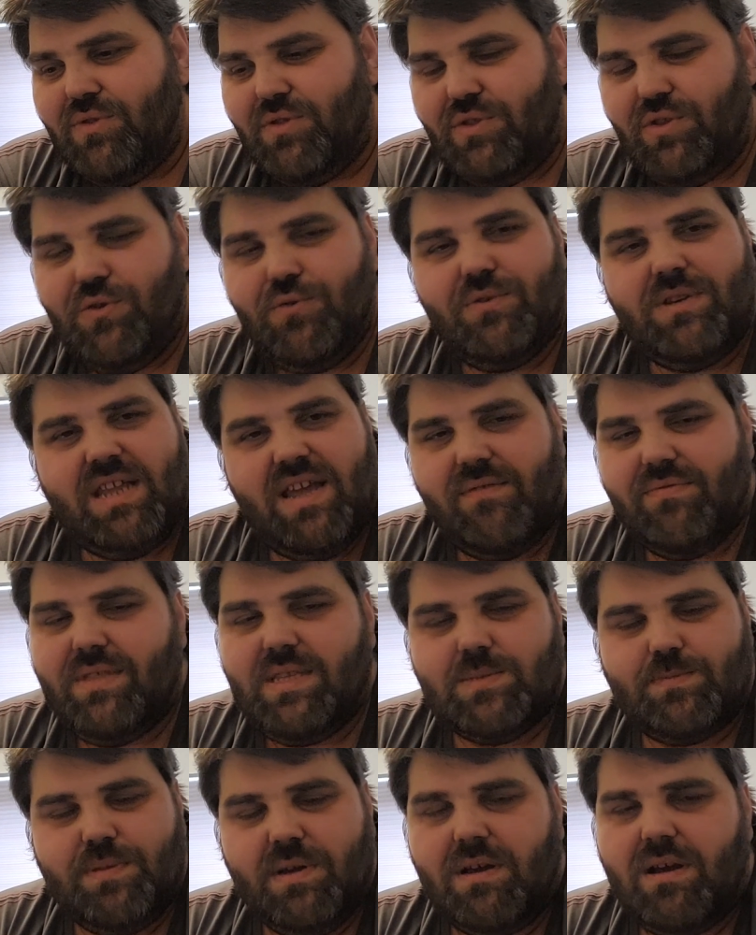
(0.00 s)

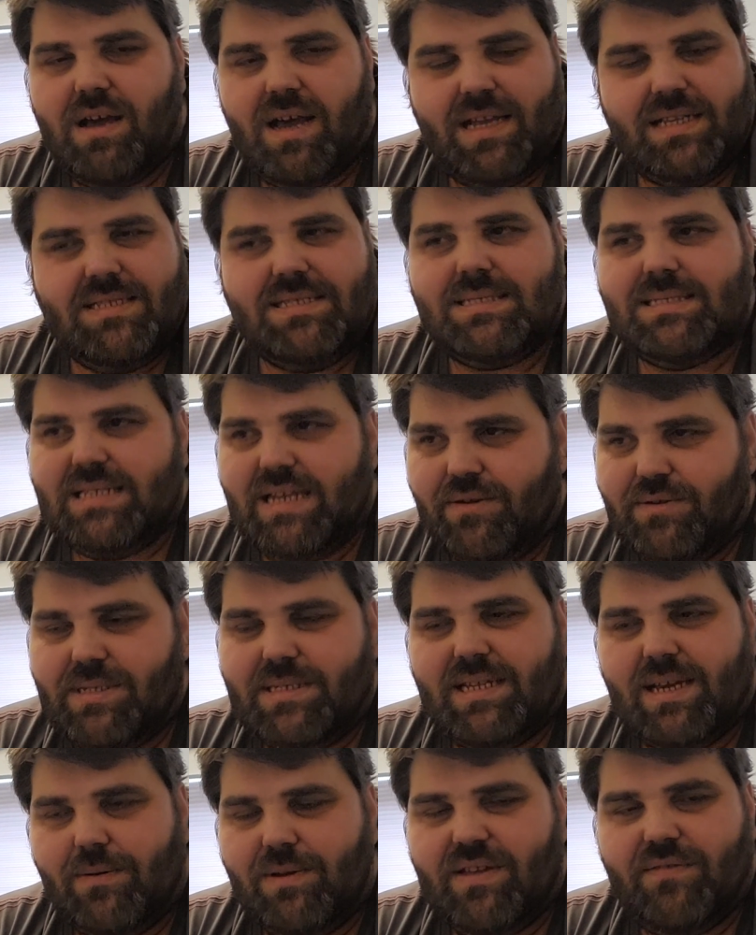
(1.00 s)
This boat, I seriously
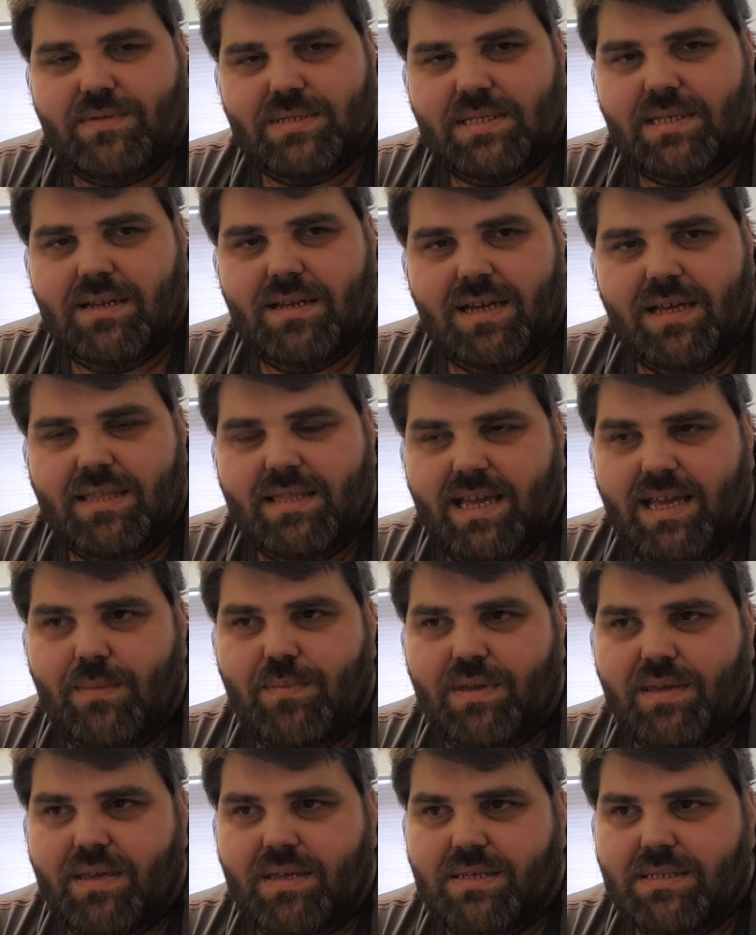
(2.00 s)
doubt will ever see the light of day
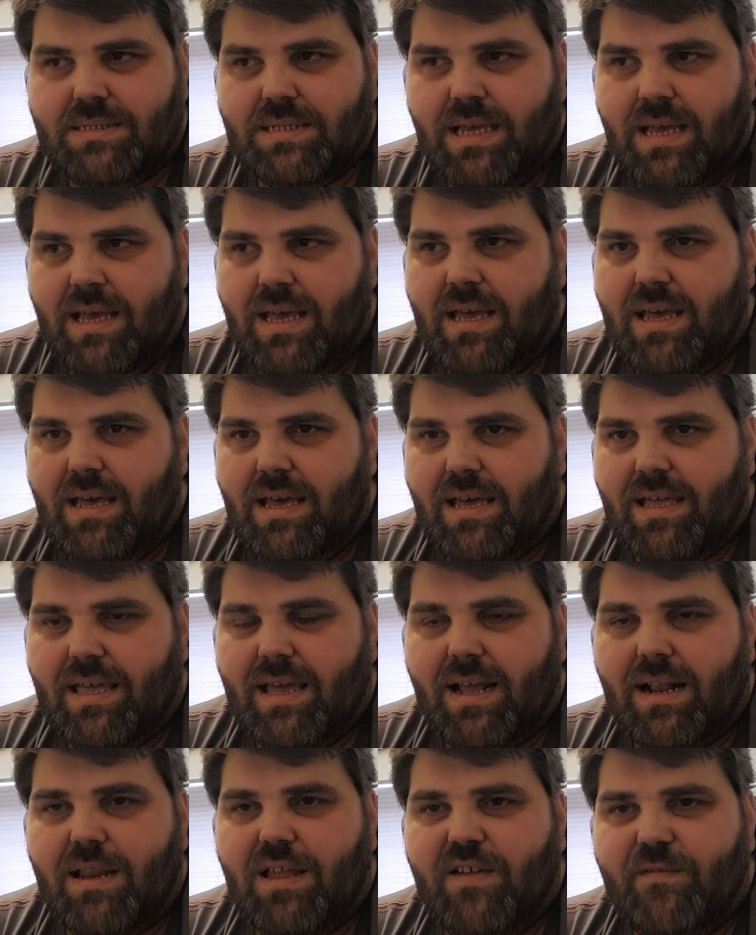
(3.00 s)
because,
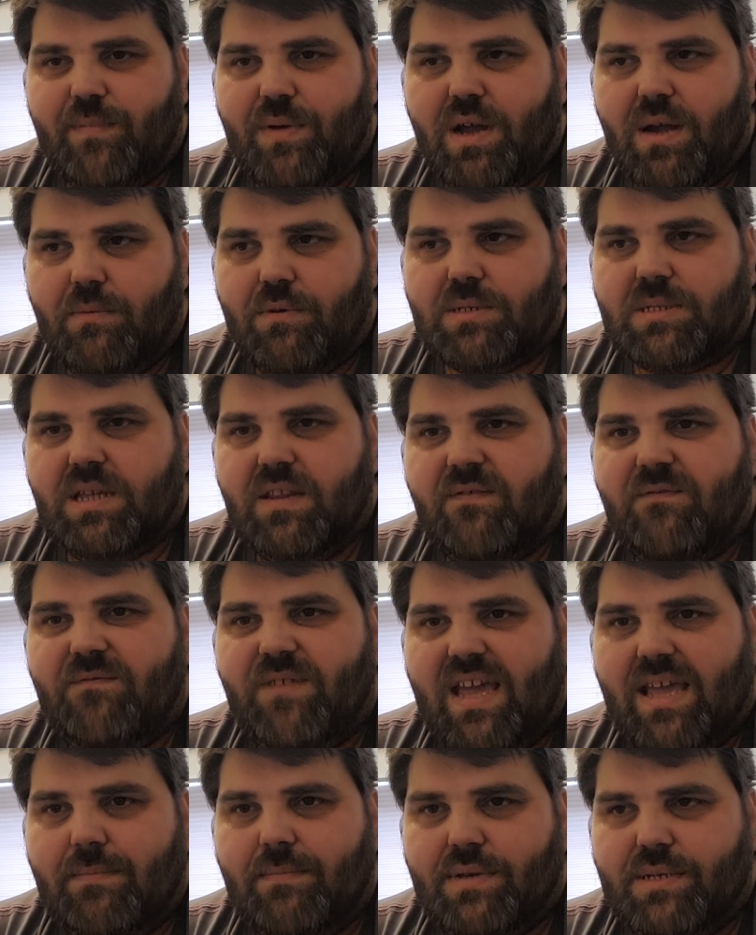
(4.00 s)
again, Clive Palmer is kind of
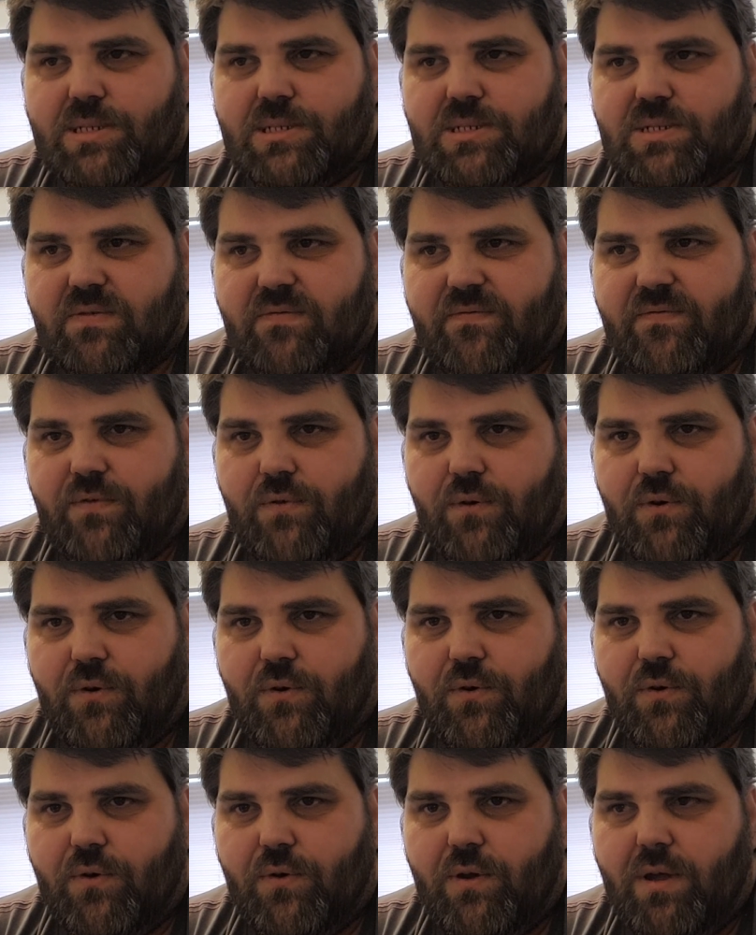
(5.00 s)
famous
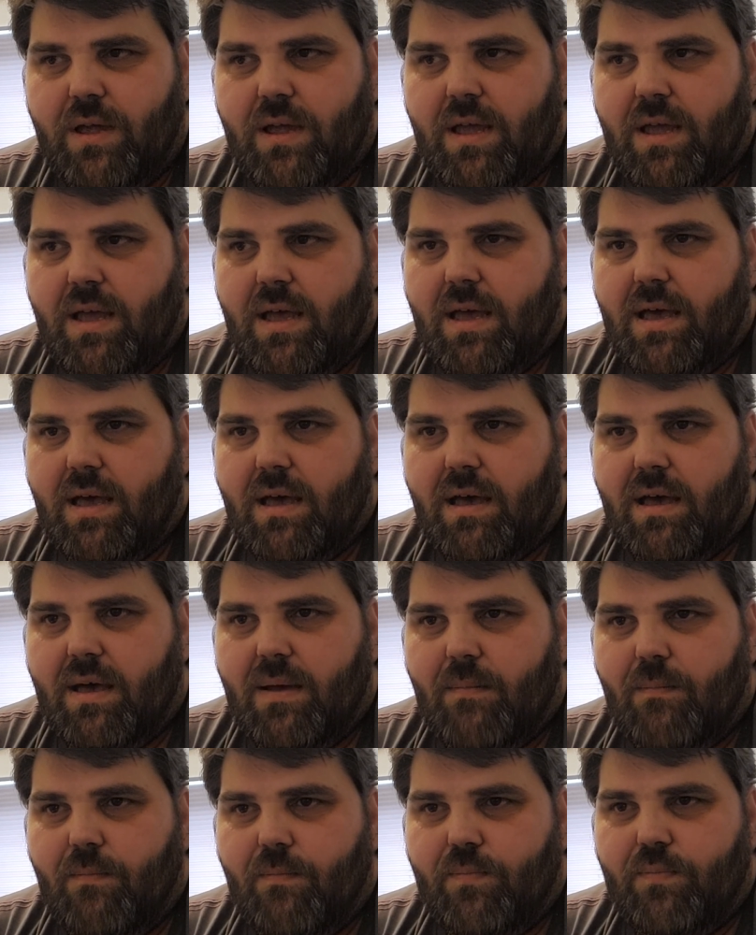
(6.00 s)
for
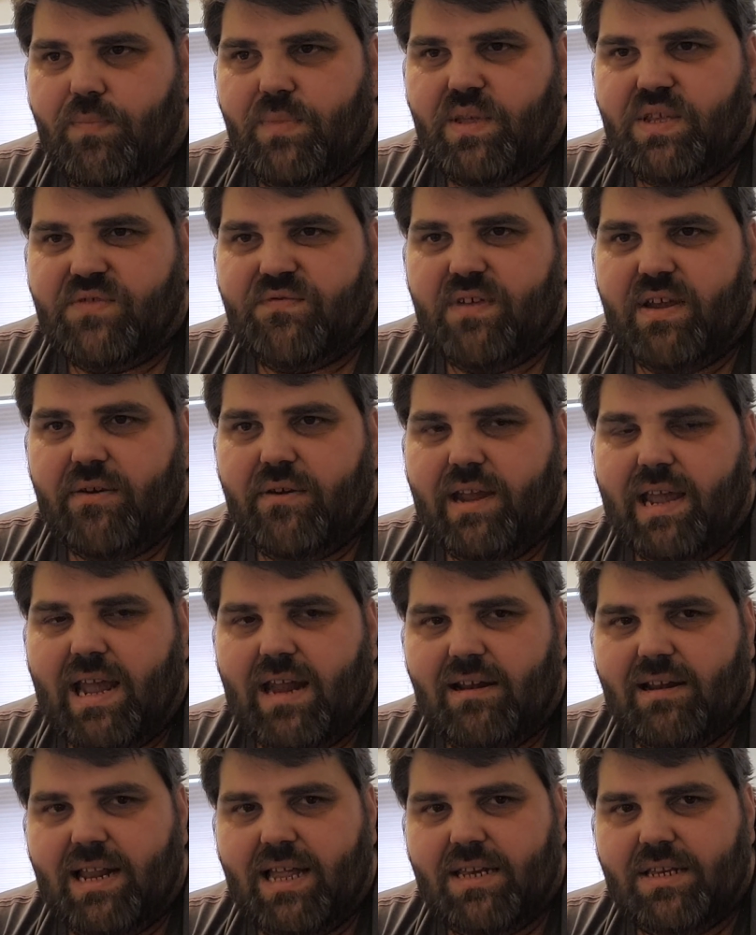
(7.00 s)
these very
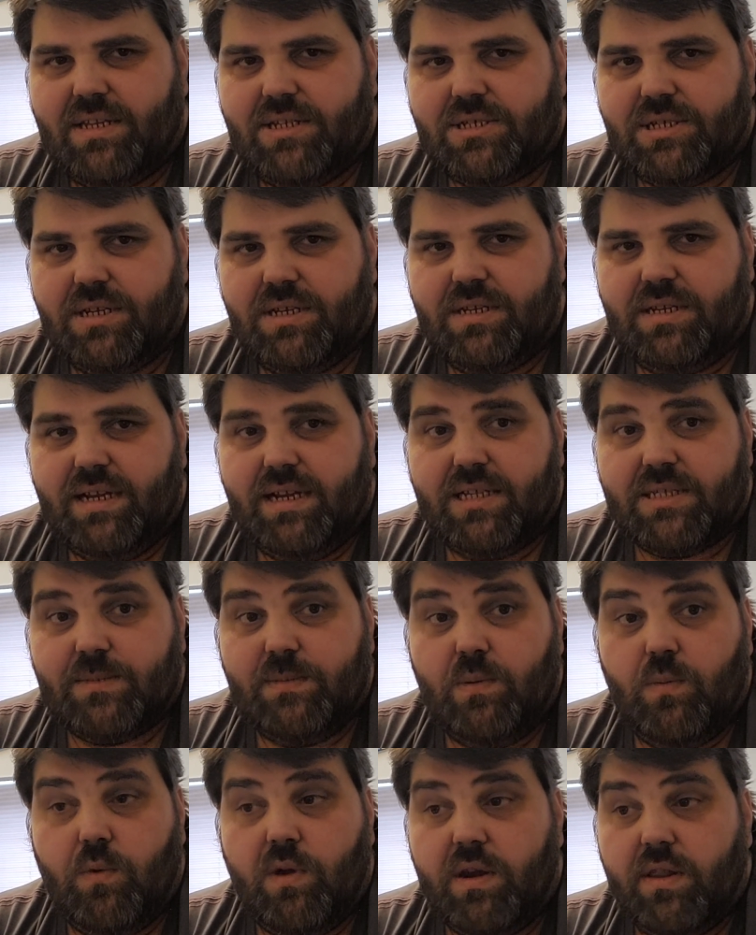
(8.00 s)
outlandish ideas. I
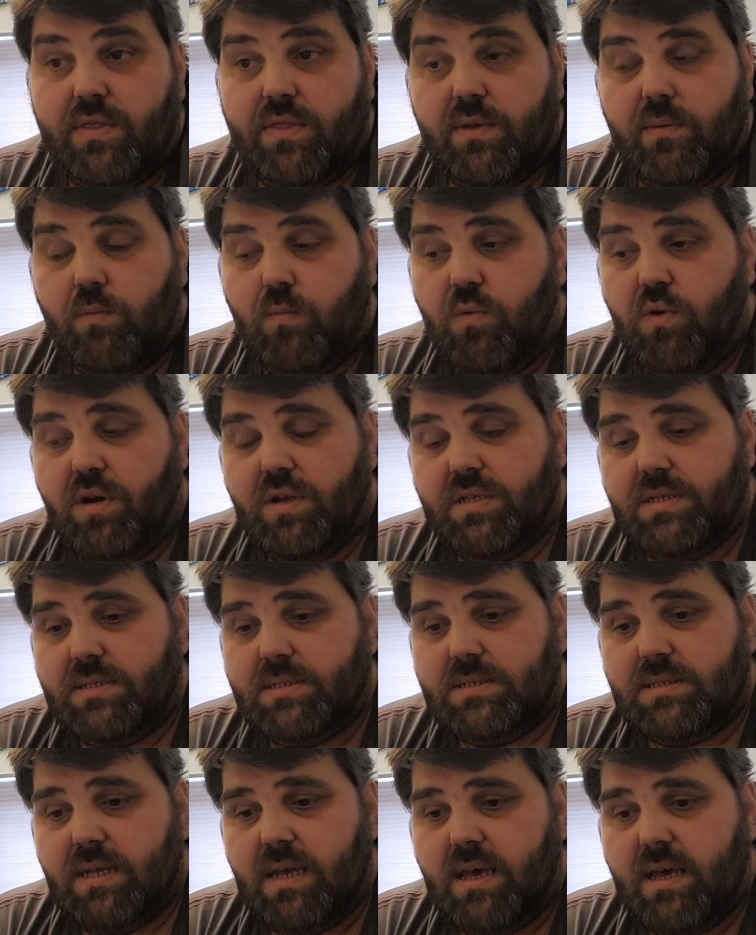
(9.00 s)
mean, one of them
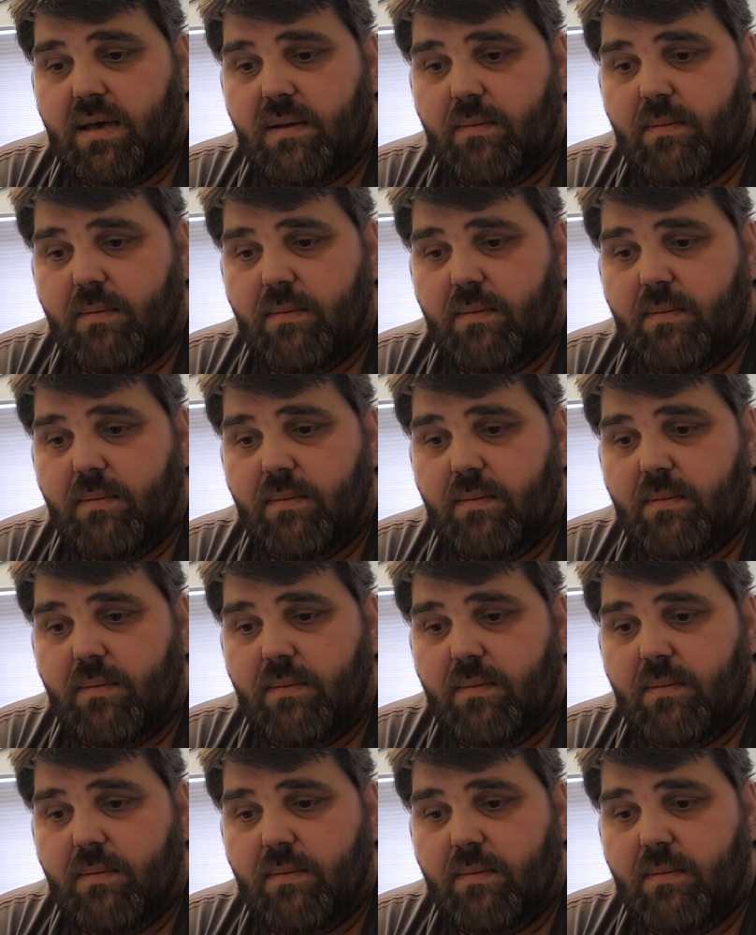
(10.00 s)
was